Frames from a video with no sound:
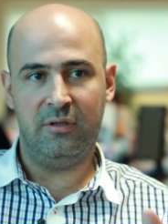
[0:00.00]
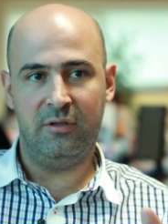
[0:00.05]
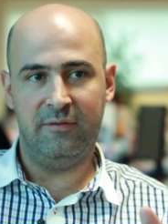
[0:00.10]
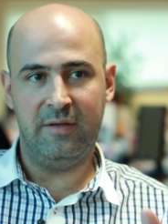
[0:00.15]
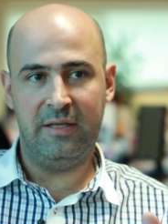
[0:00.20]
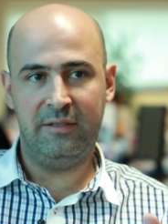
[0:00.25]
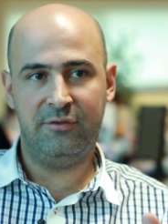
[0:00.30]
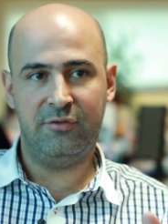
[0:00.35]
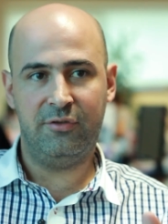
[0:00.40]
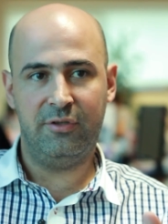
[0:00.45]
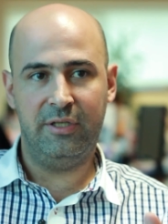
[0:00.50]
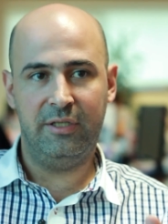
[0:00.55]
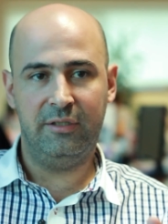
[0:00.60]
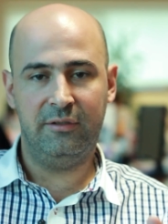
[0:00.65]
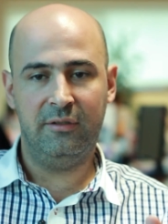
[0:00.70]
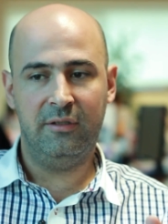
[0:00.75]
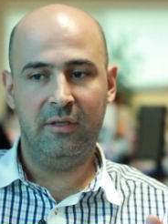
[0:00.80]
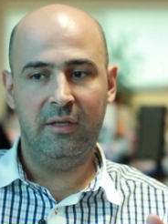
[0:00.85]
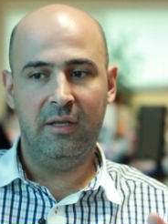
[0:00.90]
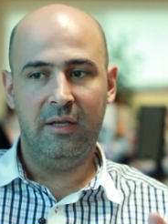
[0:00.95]
of Android,
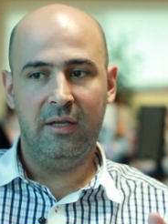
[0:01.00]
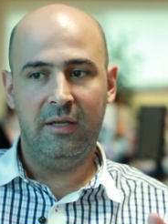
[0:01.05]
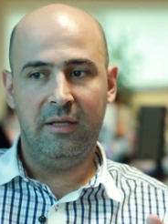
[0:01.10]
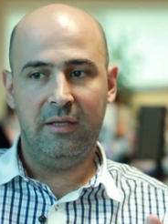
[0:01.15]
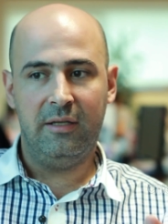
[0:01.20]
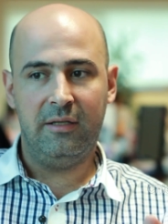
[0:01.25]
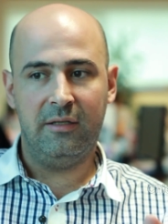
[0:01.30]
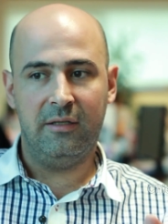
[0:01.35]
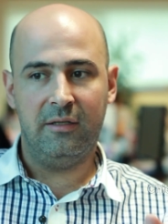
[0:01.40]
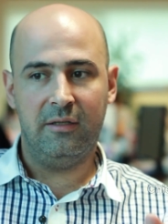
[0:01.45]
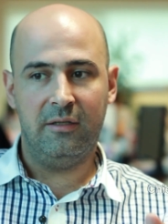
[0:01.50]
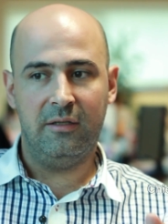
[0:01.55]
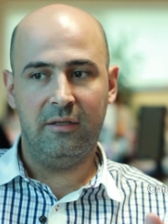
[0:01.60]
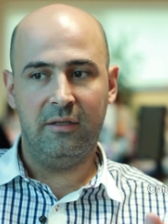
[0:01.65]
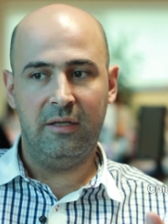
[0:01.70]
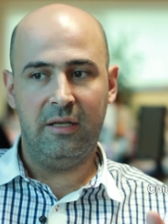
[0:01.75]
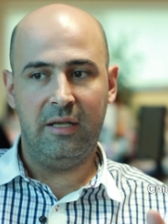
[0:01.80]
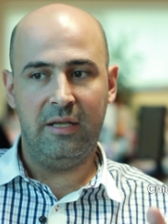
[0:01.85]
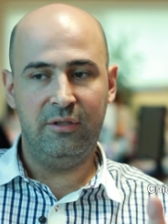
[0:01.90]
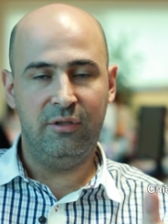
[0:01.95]

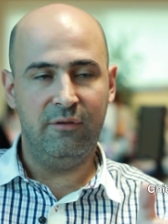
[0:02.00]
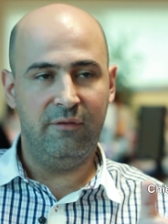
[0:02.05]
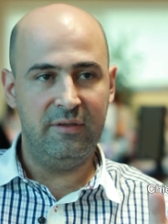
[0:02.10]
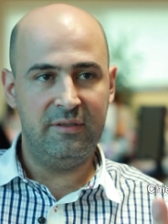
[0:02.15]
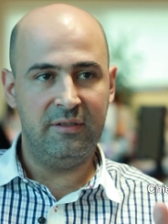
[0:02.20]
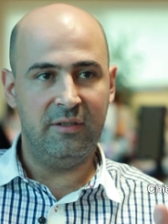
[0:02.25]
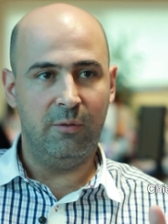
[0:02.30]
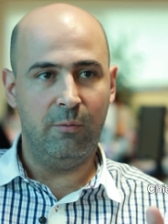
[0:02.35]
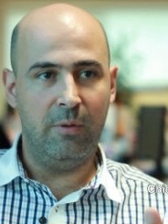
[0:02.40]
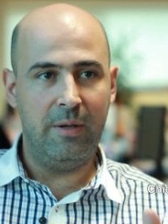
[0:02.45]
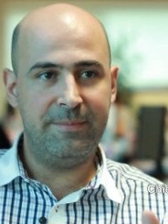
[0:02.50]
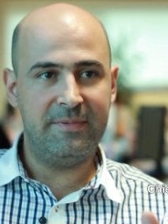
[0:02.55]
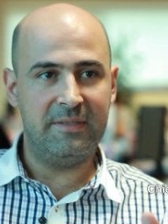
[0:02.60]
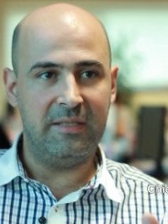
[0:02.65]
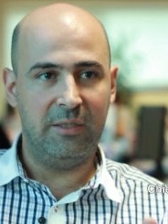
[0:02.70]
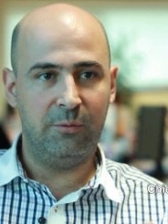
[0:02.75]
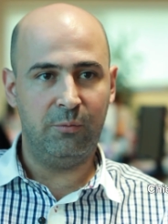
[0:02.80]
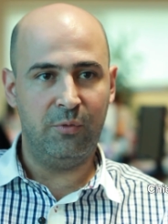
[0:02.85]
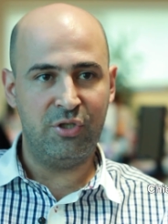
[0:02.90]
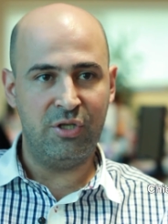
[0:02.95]
Uh, and you visit a
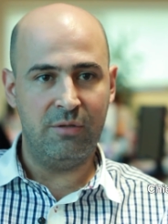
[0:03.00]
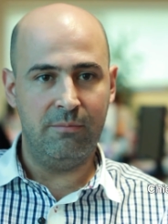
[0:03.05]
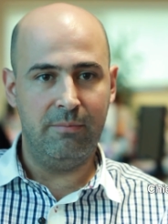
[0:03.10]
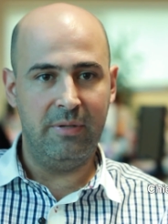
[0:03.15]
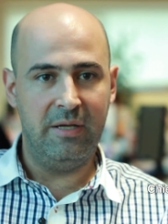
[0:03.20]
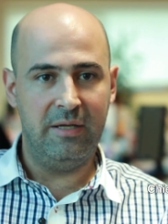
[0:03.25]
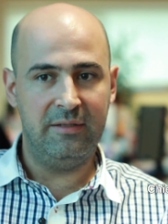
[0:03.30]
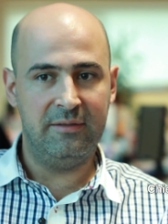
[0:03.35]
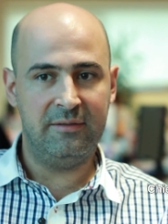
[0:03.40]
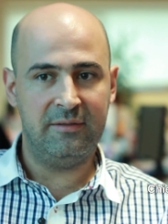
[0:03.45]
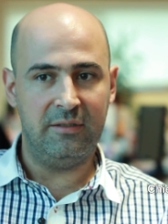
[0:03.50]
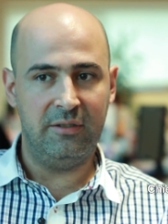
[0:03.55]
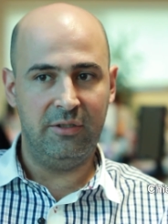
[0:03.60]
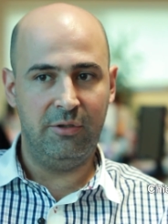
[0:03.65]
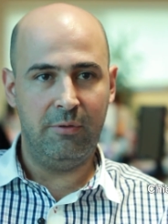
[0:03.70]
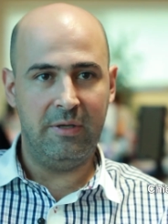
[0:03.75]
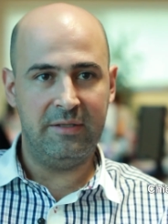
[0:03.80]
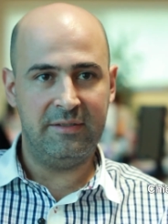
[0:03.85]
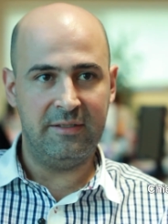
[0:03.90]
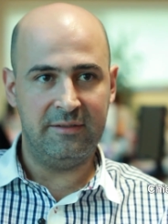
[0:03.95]
website which embeds a
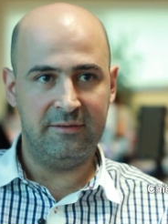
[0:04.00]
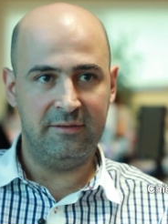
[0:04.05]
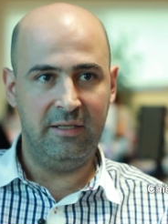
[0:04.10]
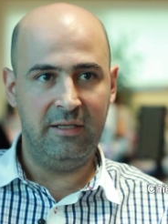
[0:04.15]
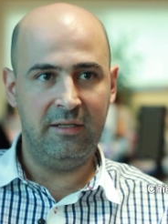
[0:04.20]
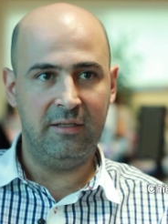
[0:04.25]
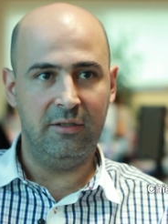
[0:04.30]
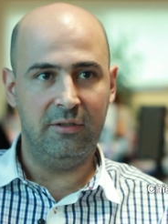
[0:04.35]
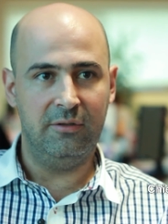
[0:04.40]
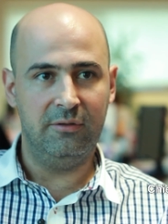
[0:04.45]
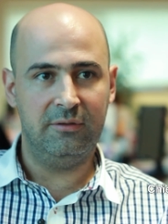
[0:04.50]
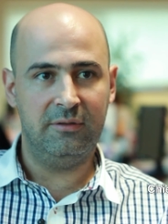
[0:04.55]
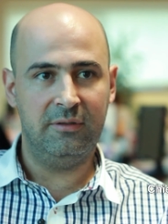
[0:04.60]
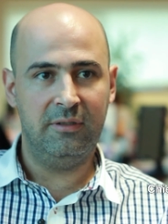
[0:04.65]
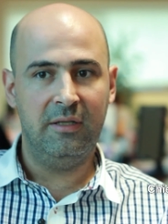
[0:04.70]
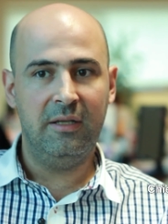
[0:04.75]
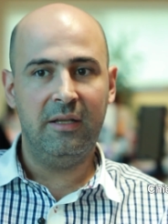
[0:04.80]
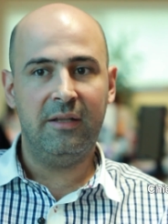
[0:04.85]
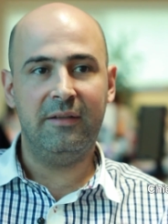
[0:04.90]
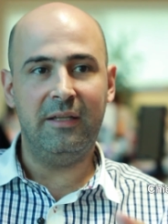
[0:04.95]
U S S D code,
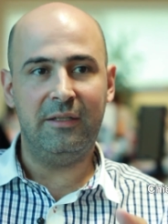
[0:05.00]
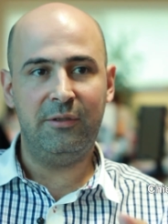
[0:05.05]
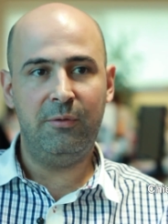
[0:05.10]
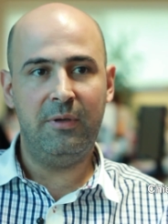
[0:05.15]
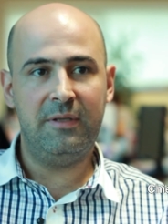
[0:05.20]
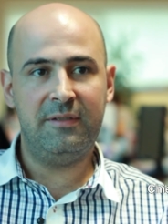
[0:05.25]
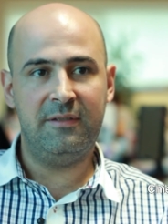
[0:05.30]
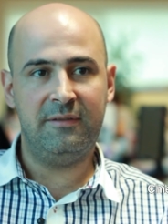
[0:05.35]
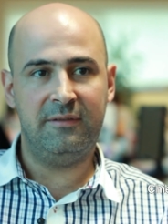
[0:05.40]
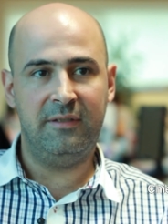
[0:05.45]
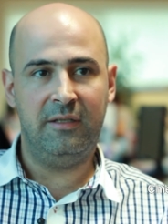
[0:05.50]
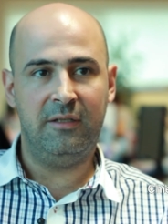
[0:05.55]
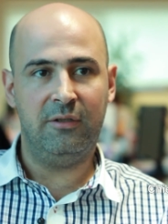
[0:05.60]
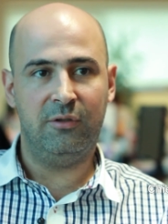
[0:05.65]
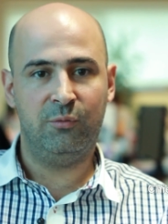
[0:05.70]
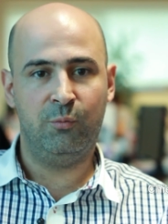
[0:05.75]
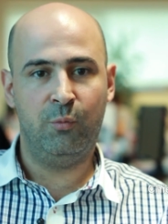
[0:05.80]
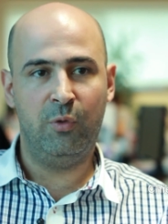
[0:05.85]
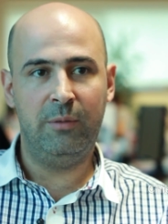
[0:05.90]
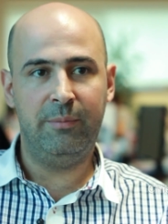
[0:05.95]
that U S S D
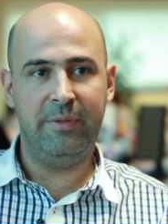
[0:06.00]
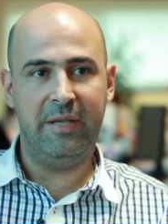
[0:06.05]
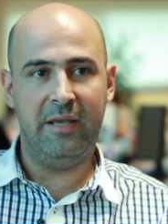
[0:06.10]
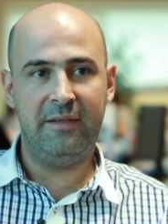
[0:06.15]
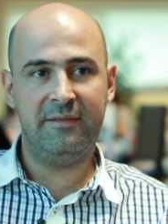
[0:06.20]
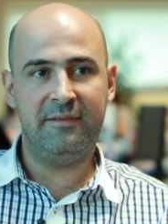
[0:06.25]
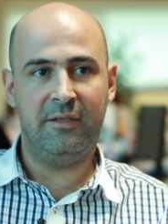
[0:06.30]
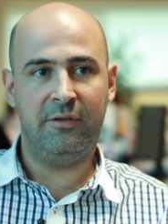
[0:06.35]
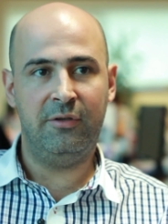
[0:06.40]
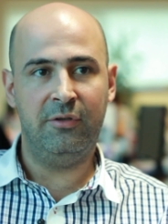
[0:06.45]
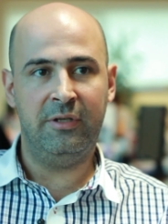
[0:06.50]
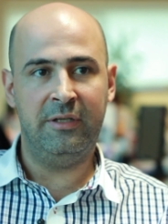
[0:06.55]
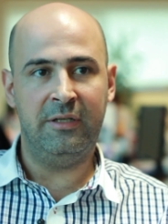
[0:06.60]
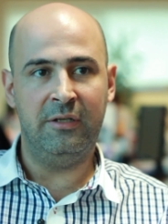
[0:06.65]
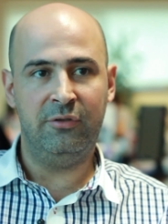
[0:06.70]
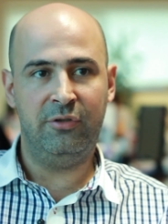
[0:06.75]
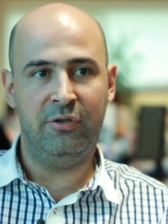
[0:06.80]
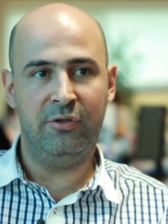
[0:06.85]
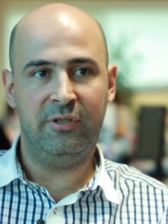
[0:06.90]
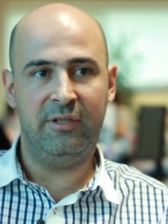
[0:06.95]
code will be executed
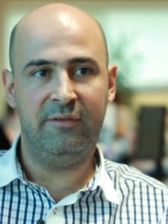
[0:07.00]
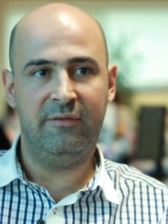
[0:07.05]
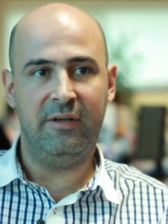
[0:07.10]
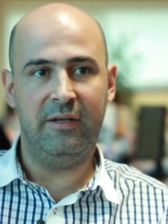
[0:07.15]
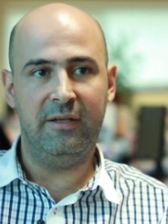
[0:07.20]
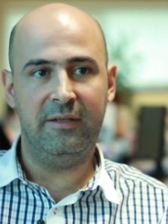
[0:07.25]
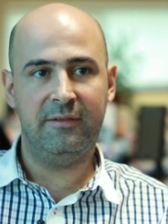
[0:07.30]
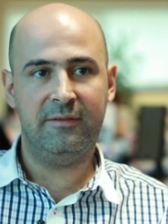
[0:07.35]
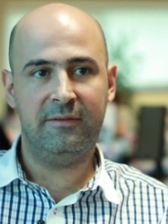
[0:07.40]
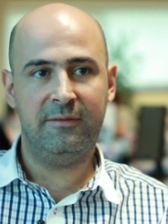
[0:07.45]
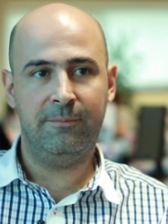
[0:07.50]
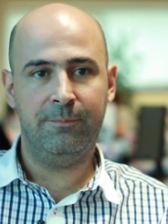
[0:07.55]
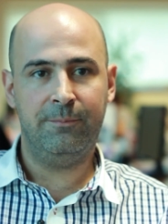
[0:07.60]
on your device.